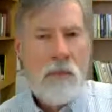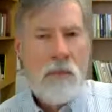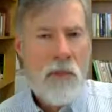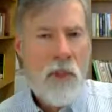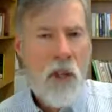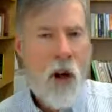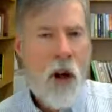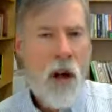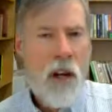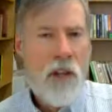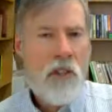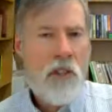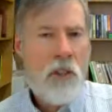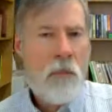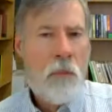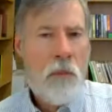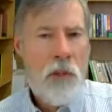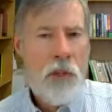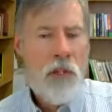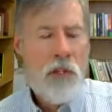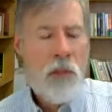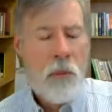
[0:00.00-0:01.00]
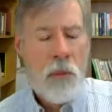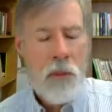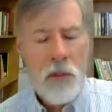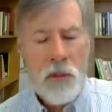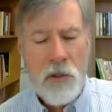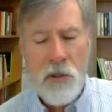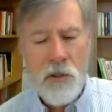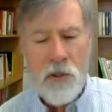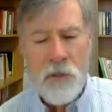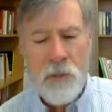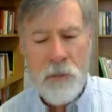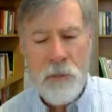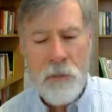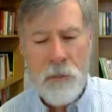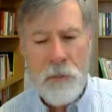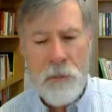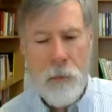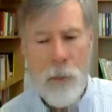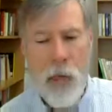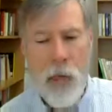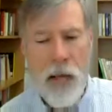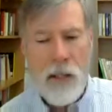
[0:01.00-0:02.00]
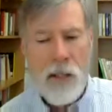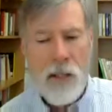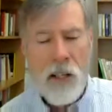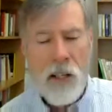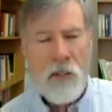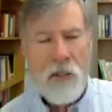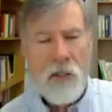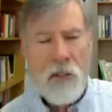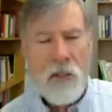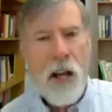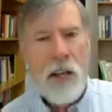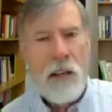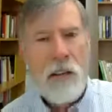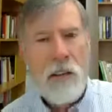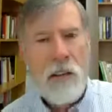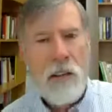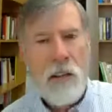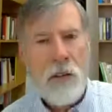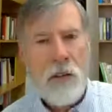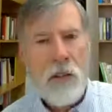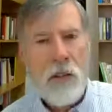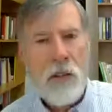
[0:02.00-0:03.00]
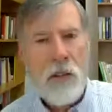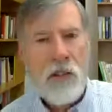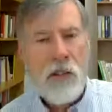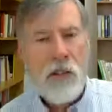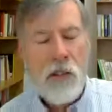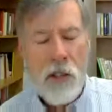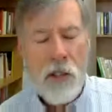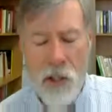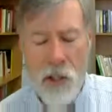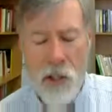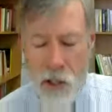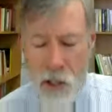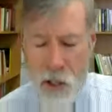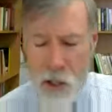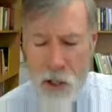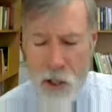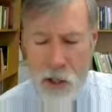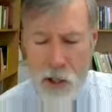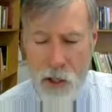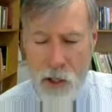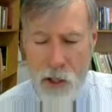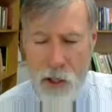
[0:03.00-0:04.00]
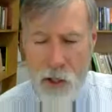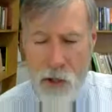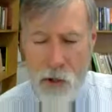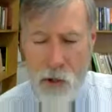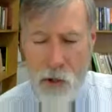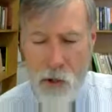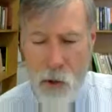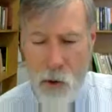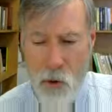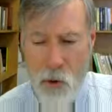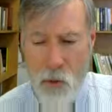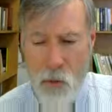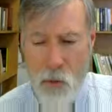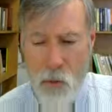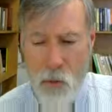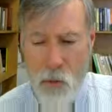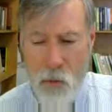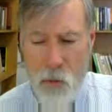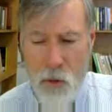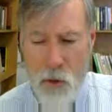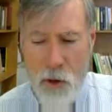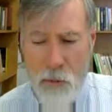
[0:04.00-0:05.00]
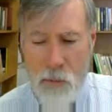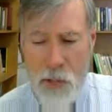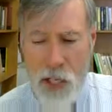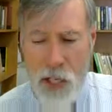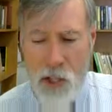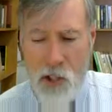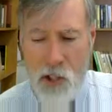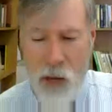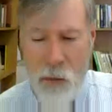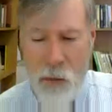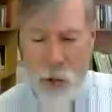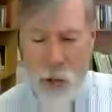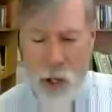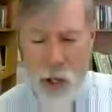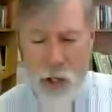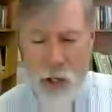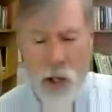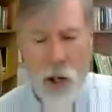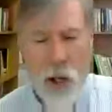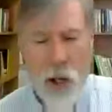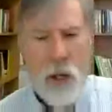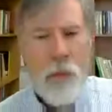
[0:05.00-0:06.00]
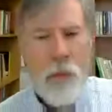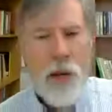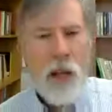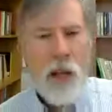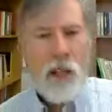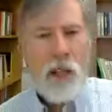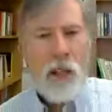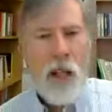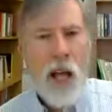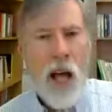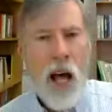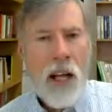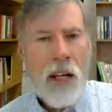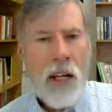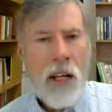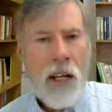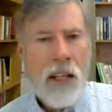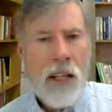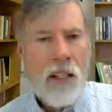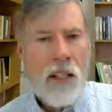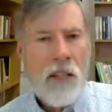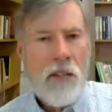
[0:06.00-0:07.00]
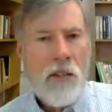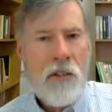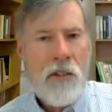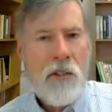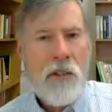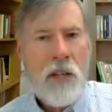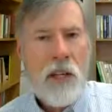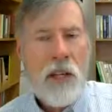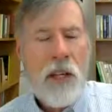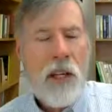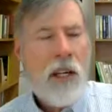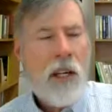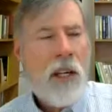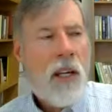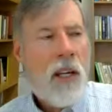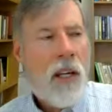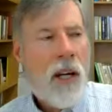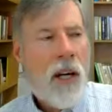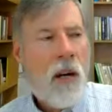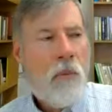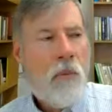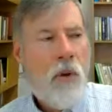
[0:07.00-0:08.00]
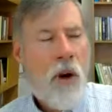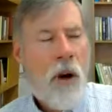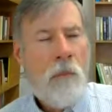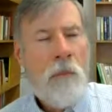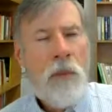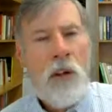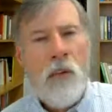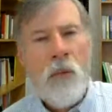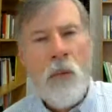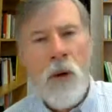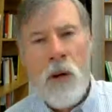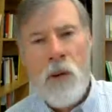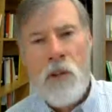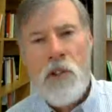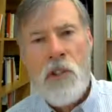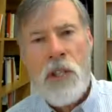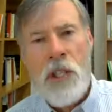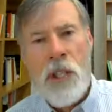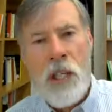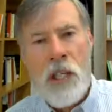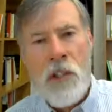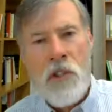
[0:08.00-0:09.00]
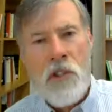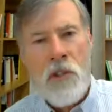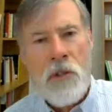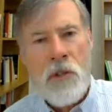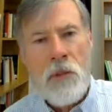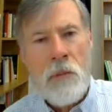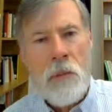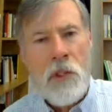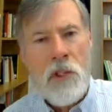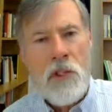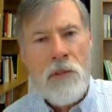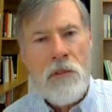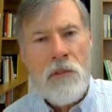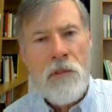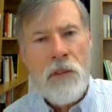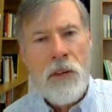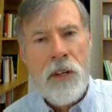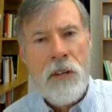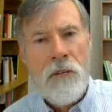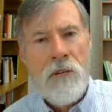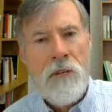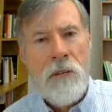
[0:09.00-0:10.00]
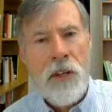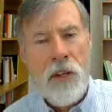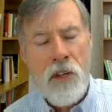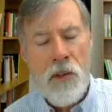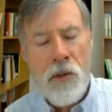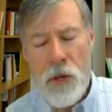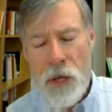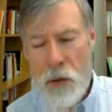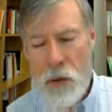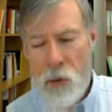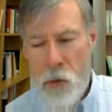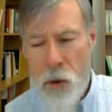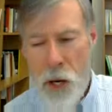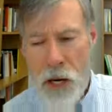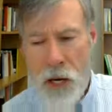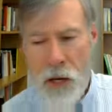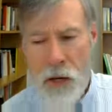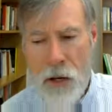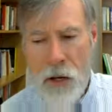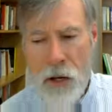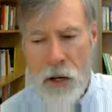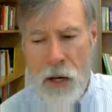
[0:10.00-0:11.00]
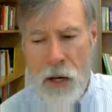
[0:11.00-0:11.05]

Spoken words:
laws and principles and underlying theories. So the example I talk about a lot is a problem that arose in the Eastern Pacific fishery, where